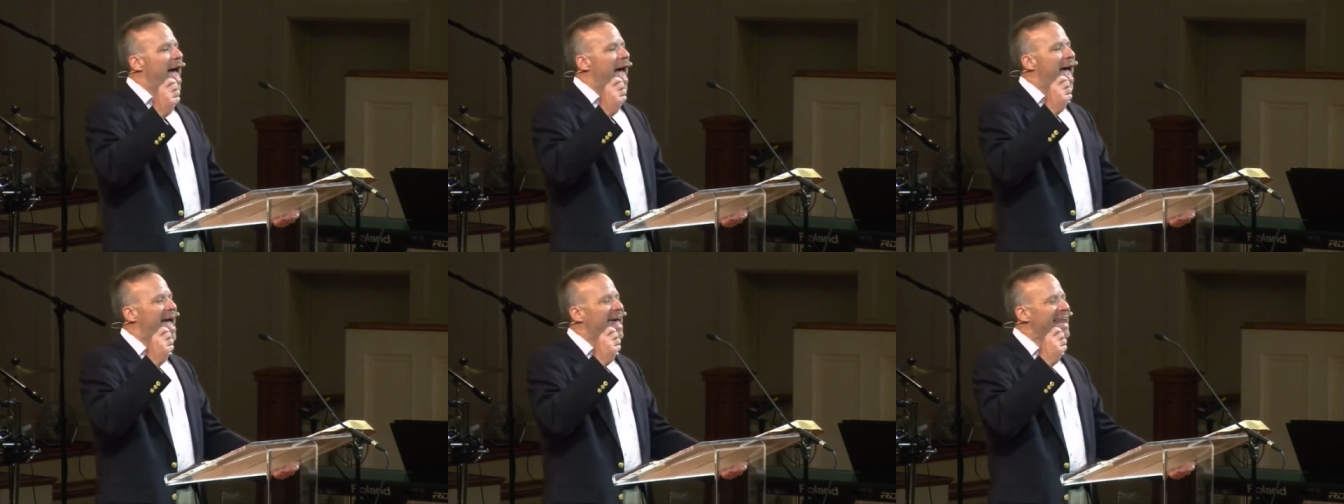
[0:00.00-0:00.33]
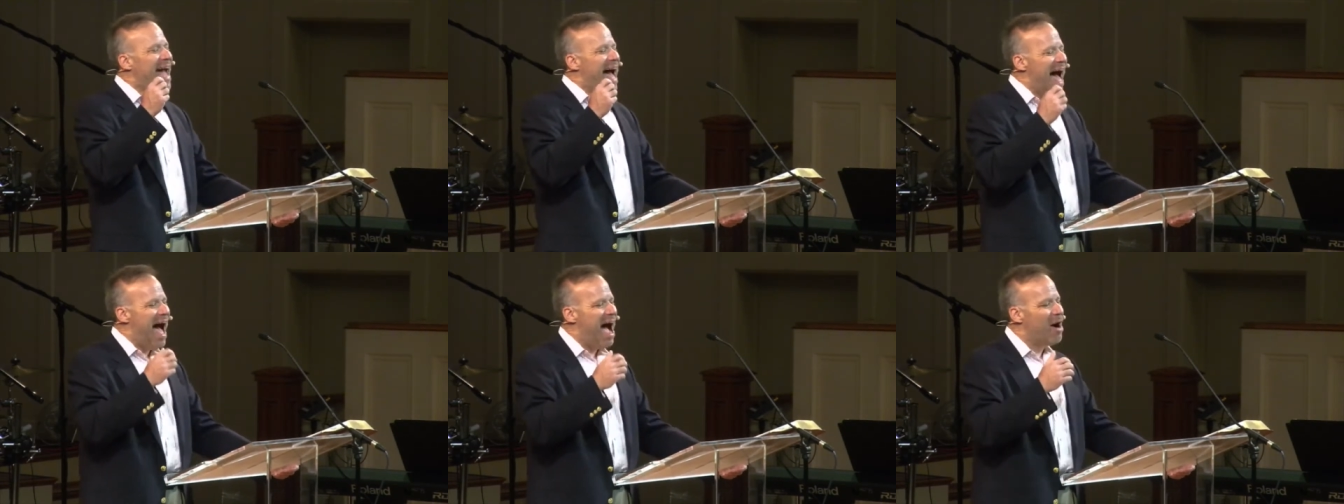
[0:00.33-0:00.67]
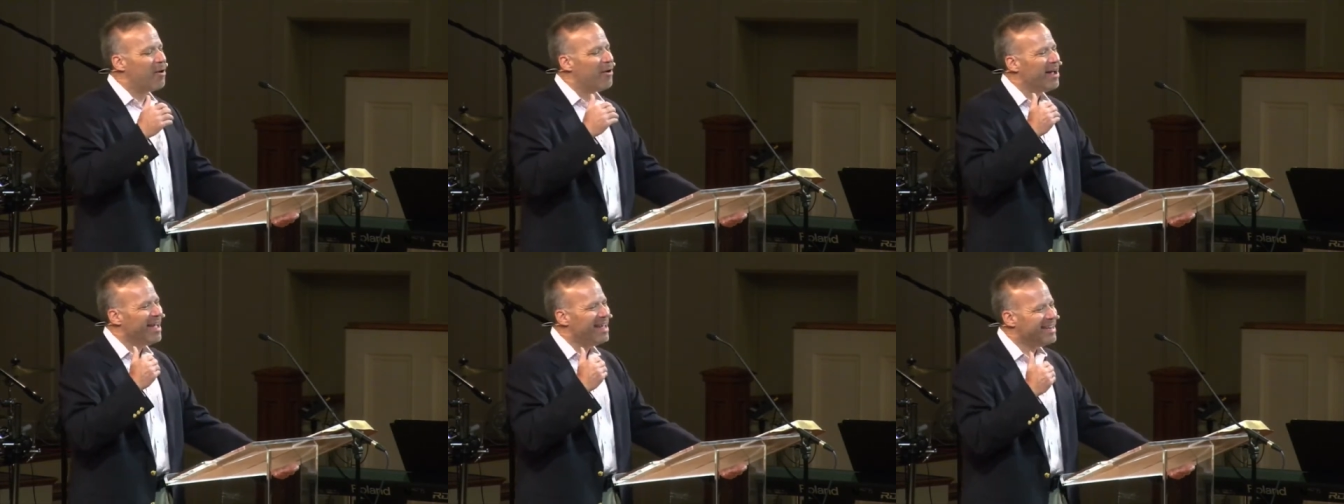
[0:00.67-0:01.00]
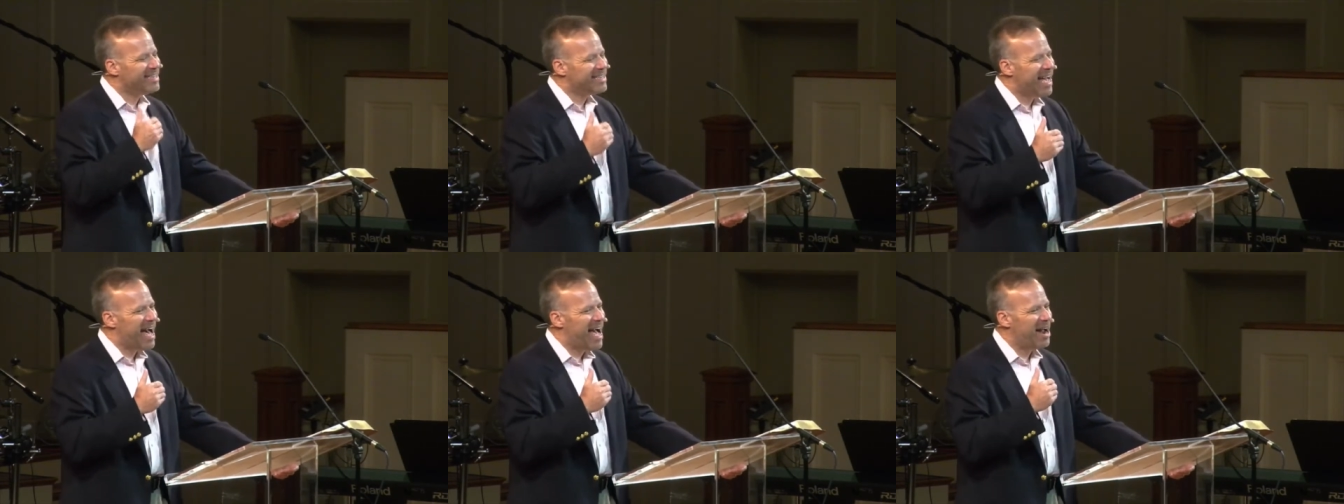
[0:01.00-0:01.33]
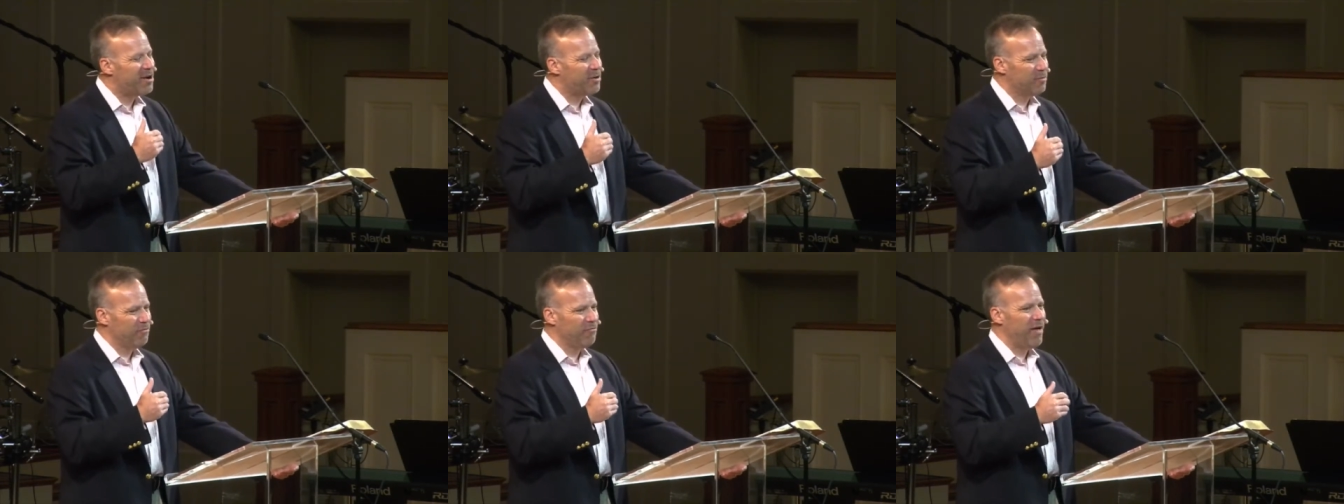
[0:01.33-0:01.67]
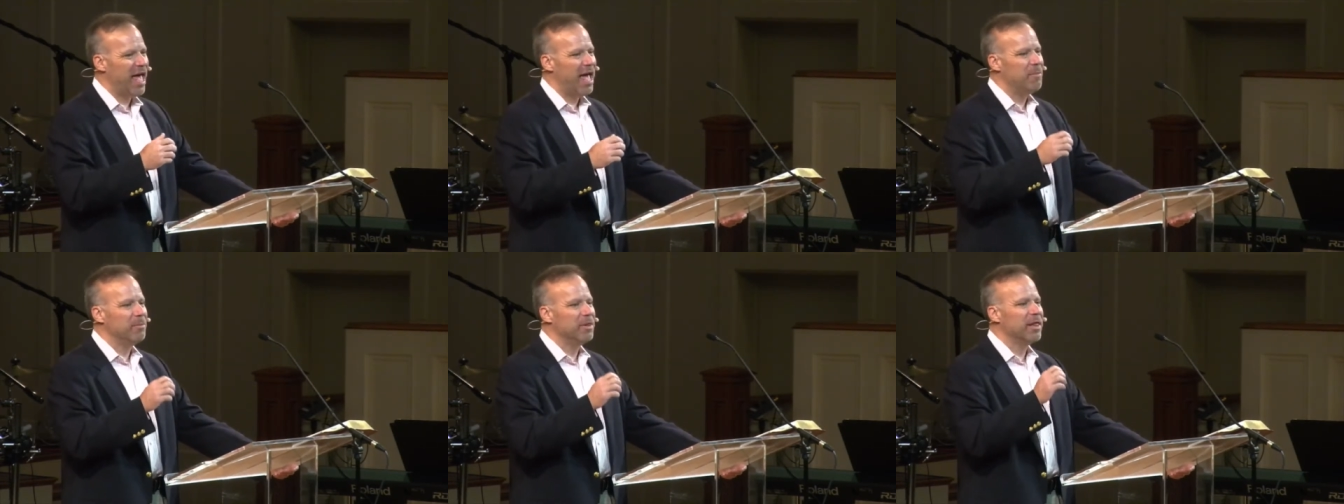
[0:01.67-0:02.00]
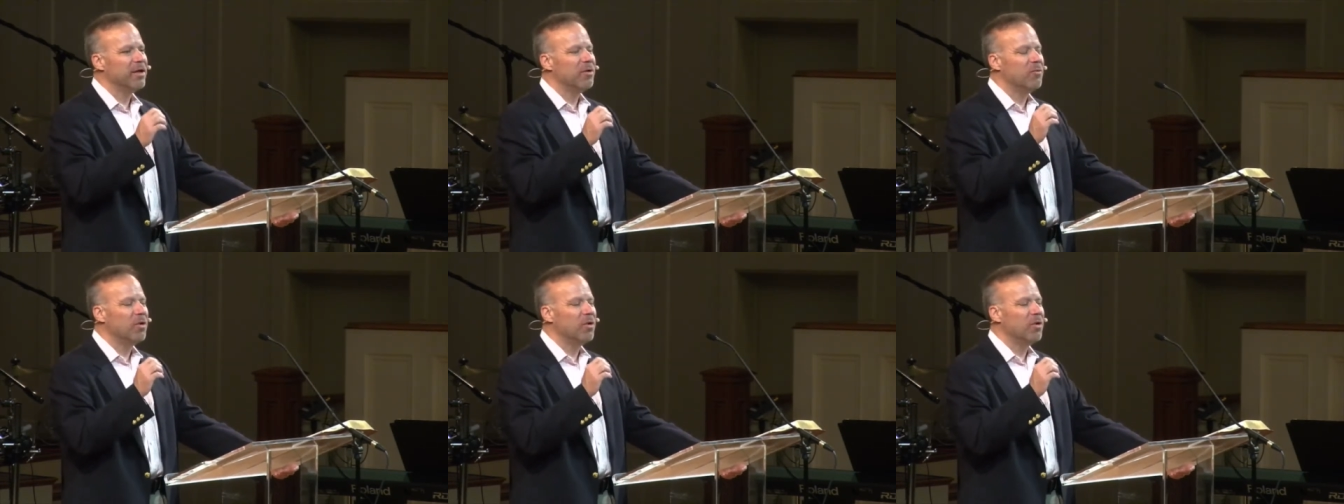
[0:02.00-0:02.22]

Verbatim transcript: and our entire family